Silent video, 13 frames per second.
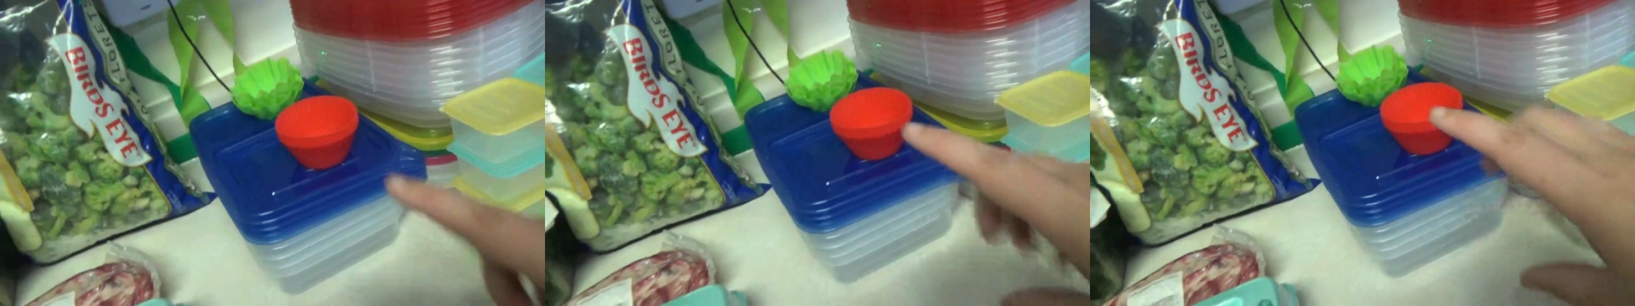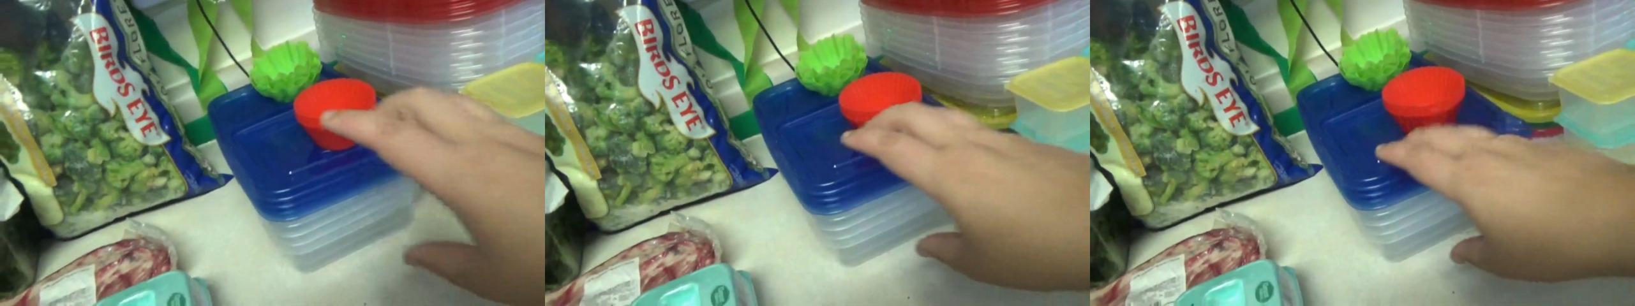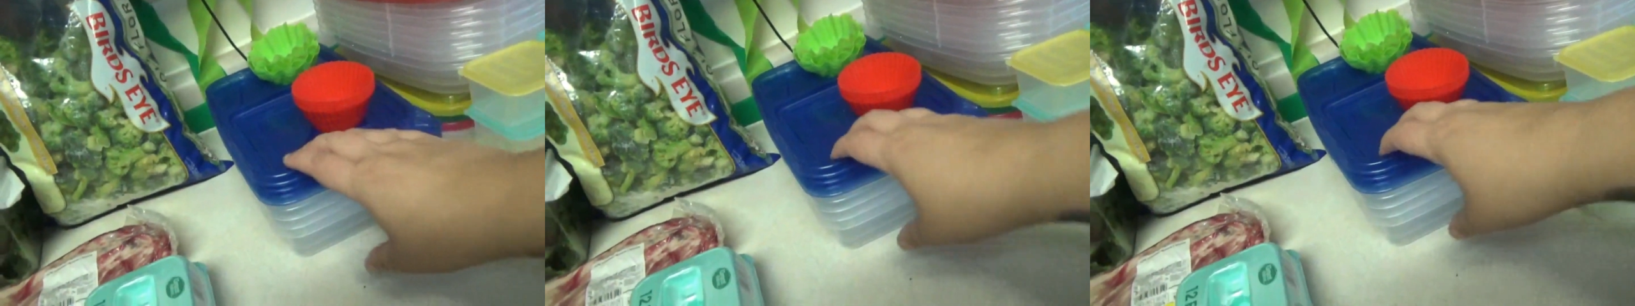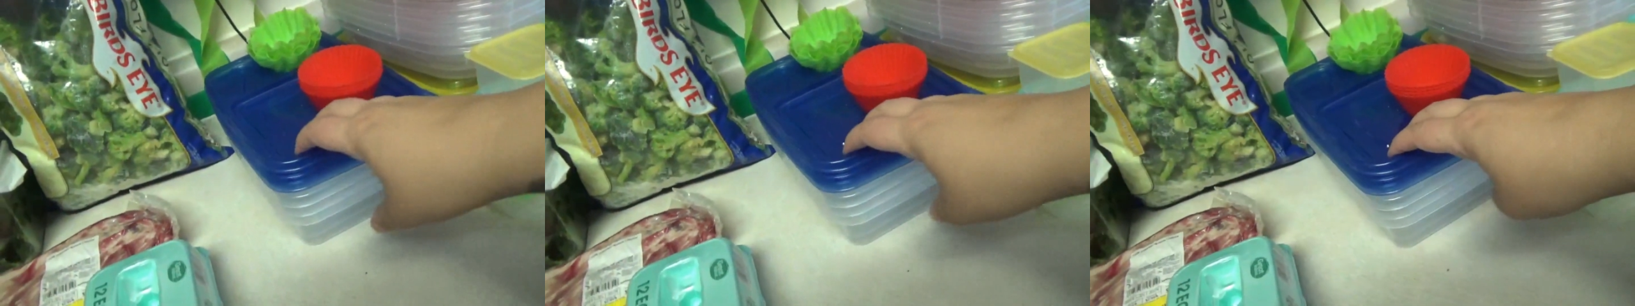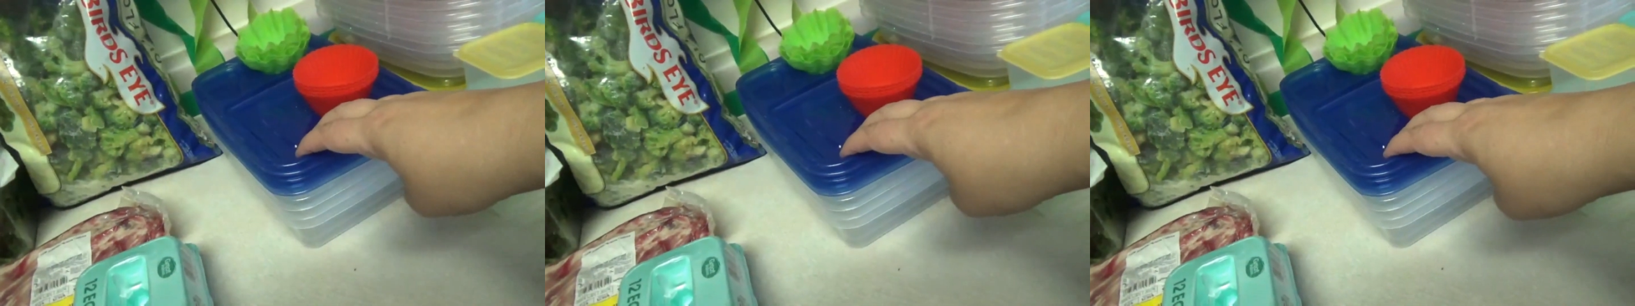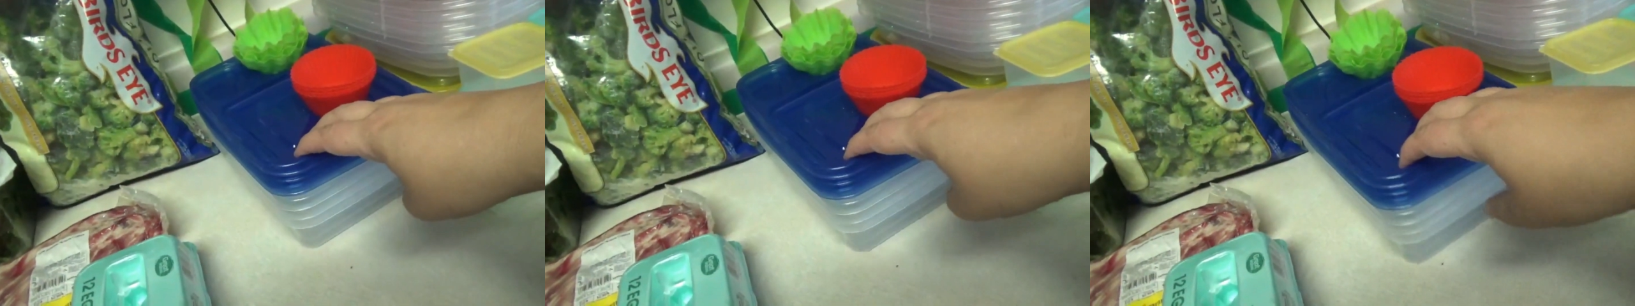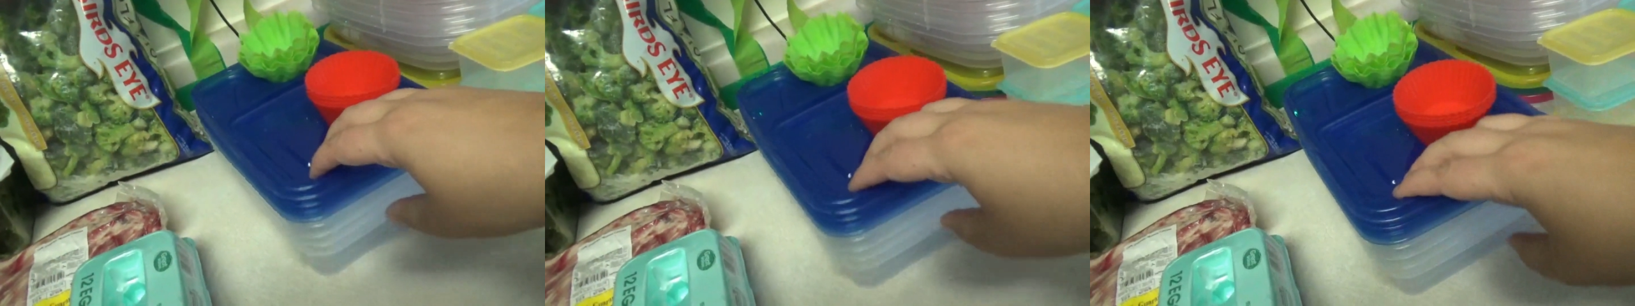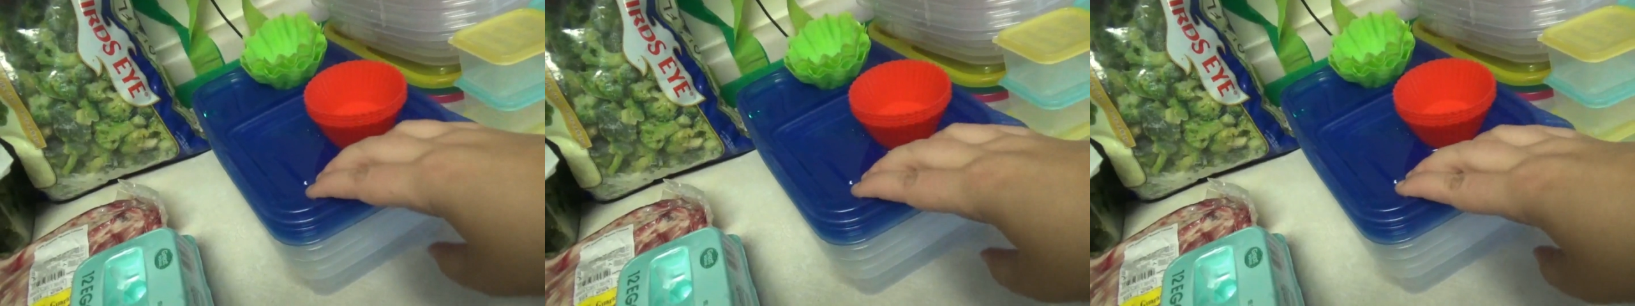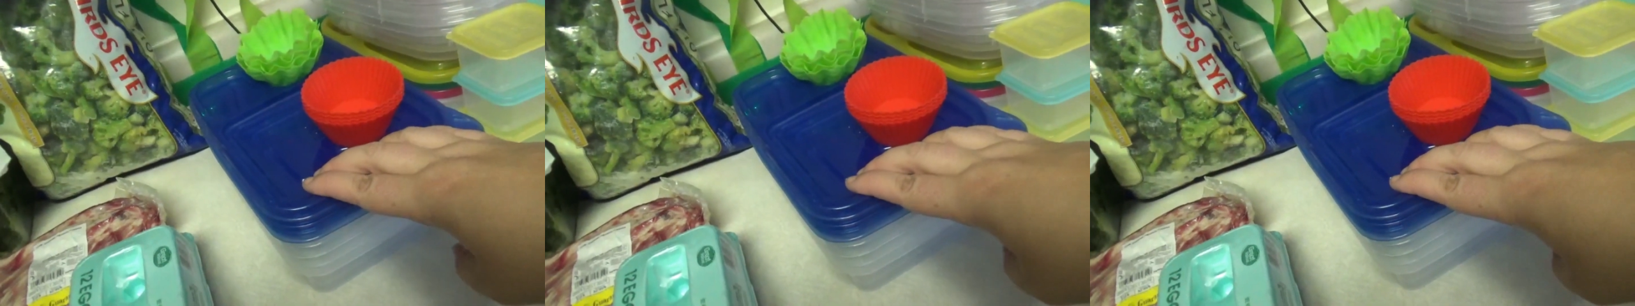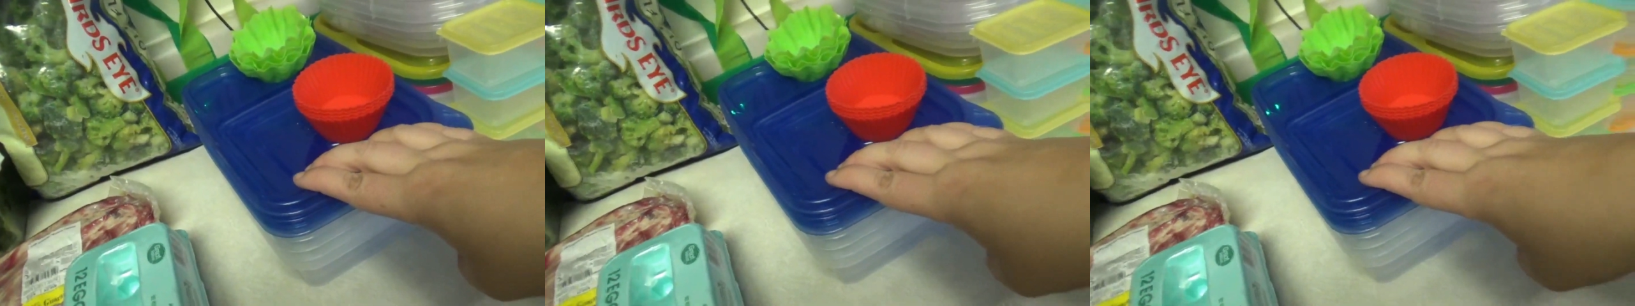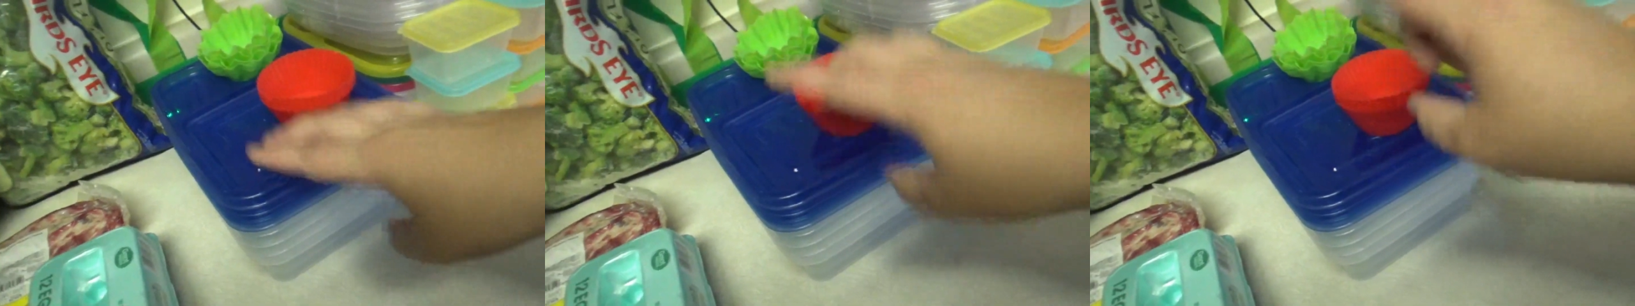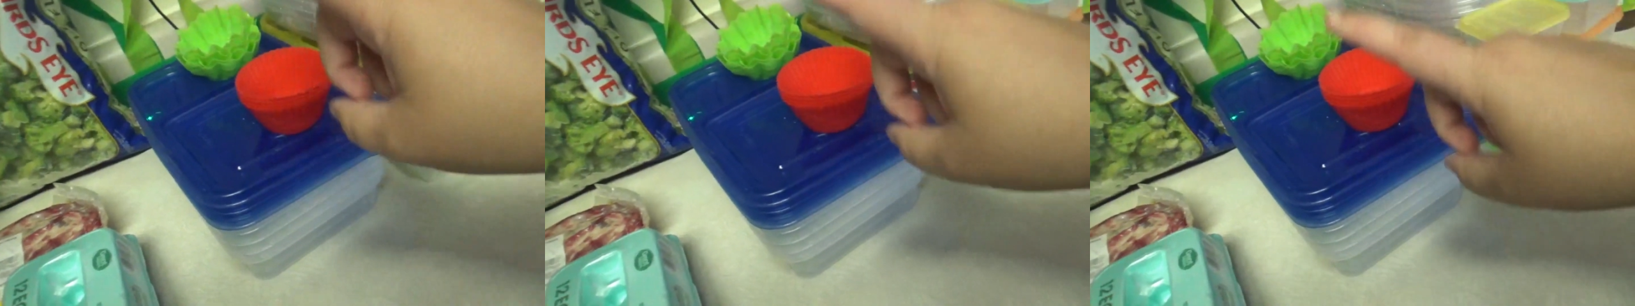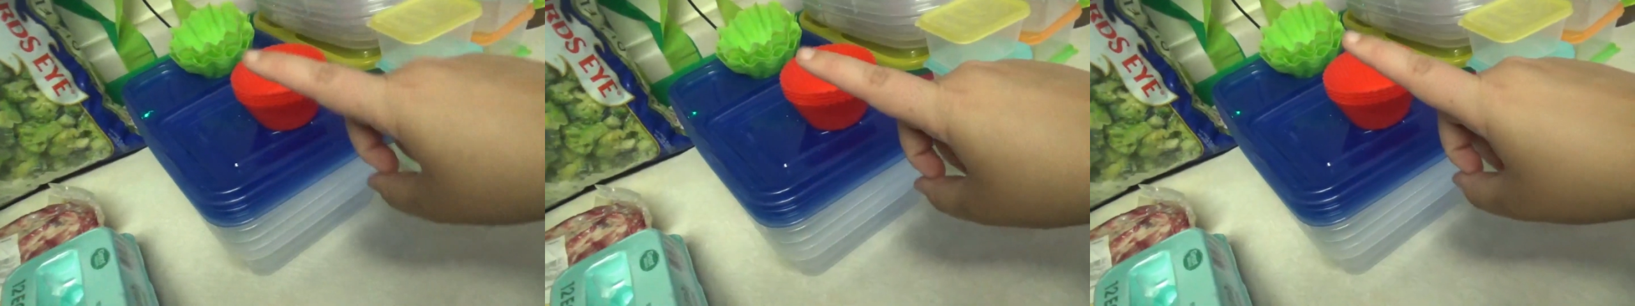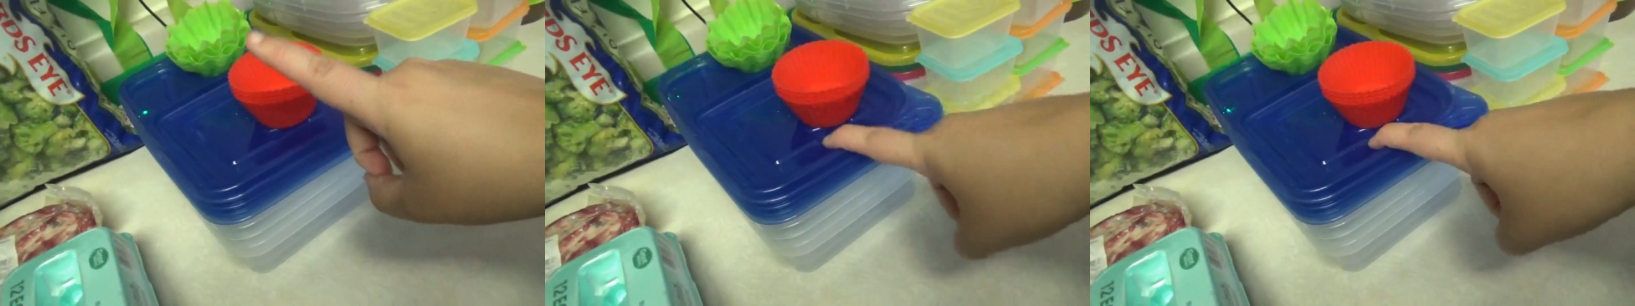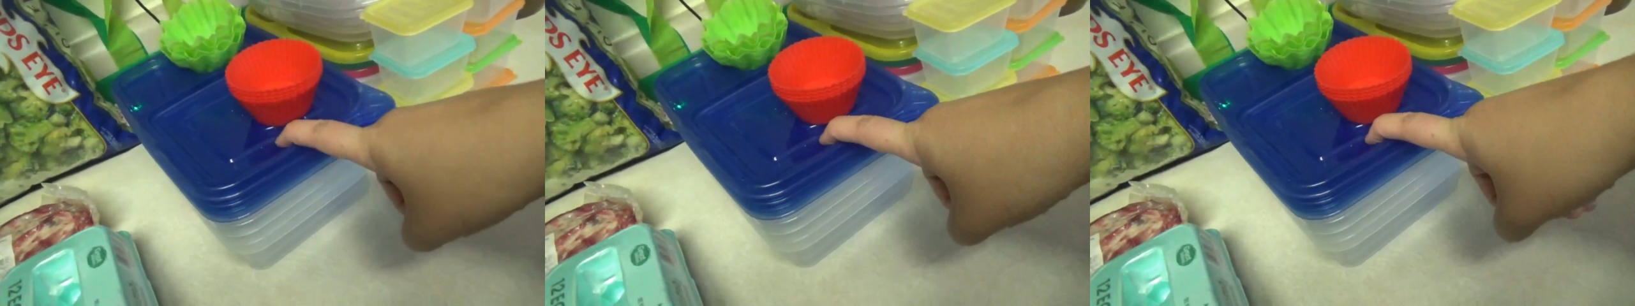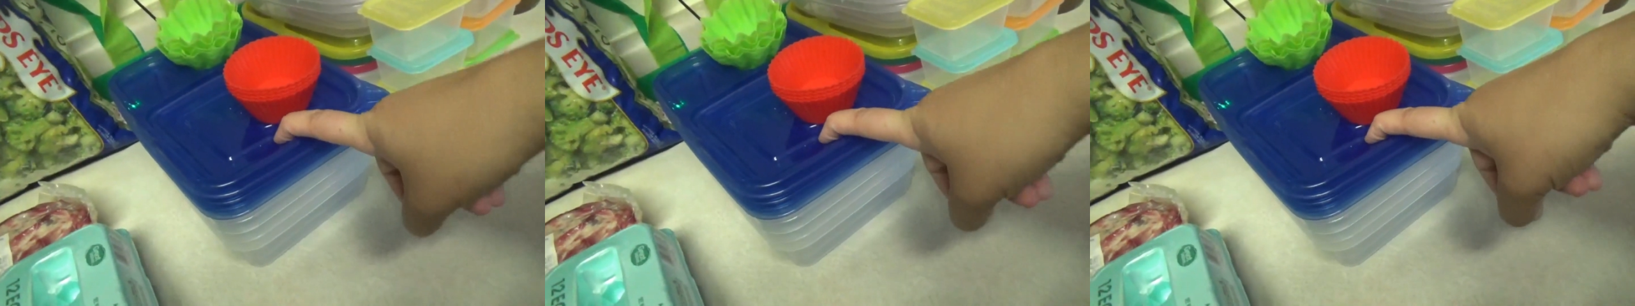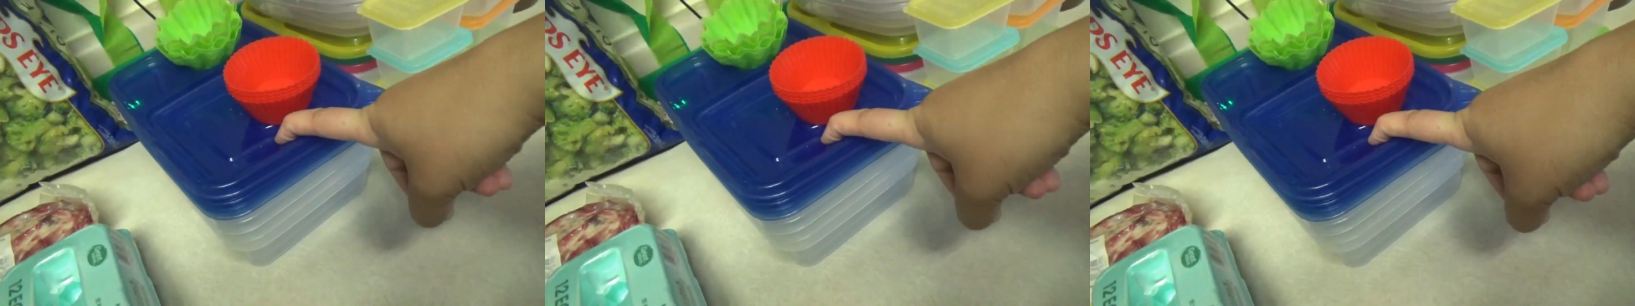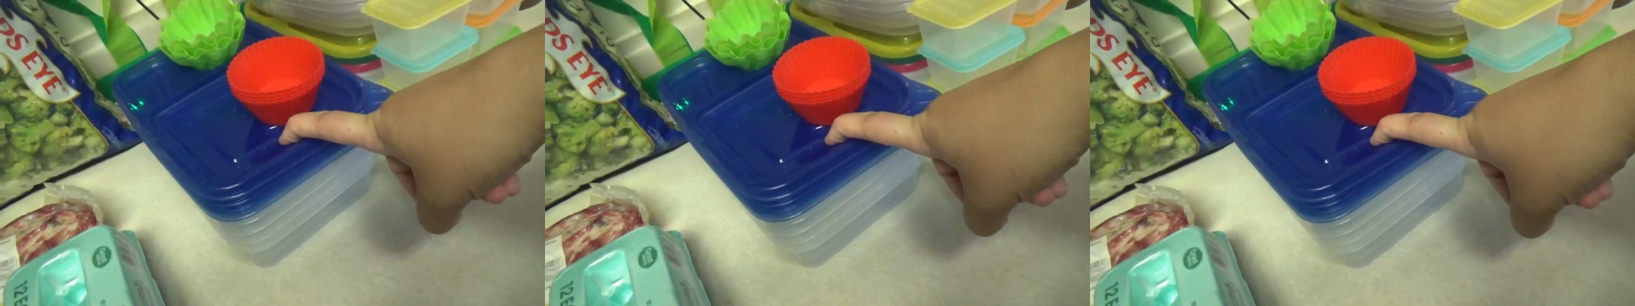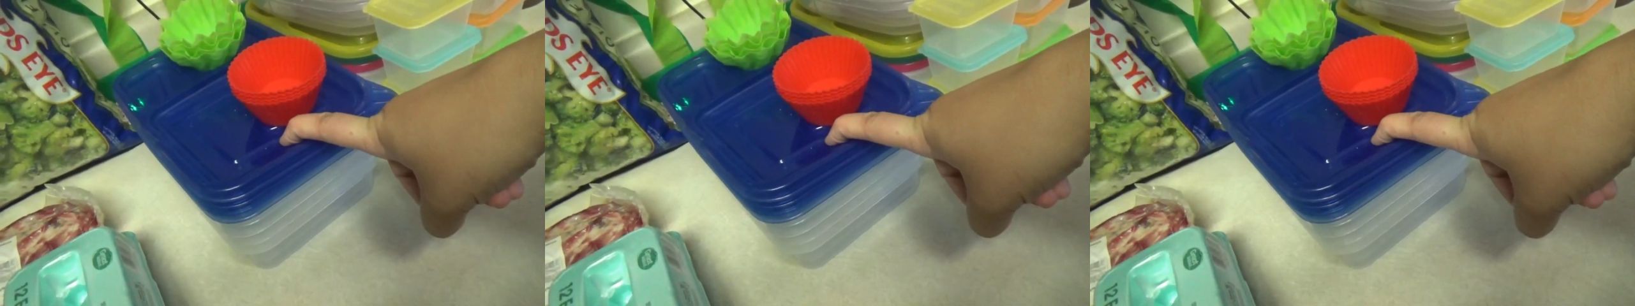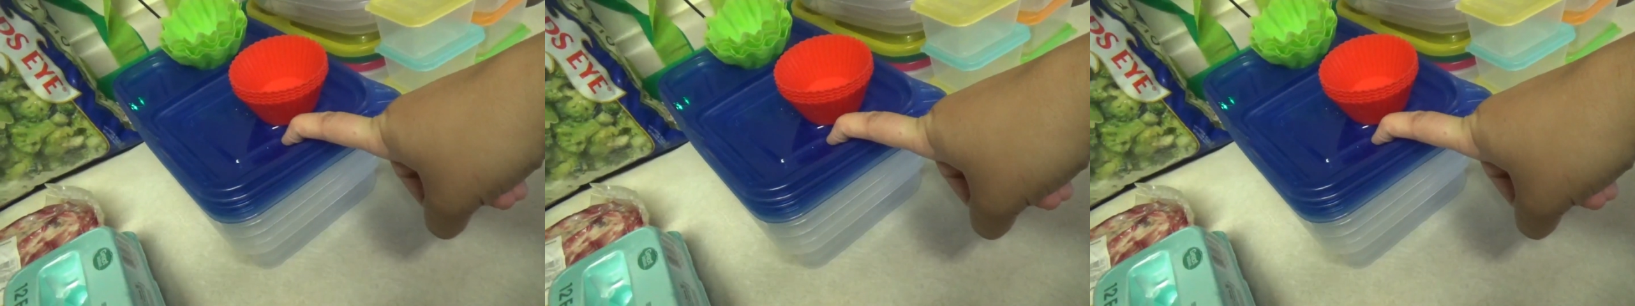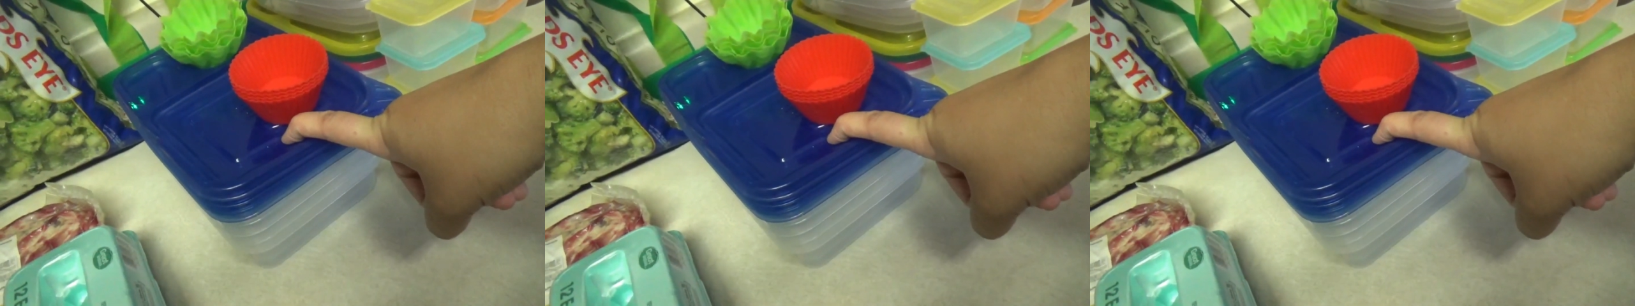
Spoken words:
No face is visible, so there are no lips to read.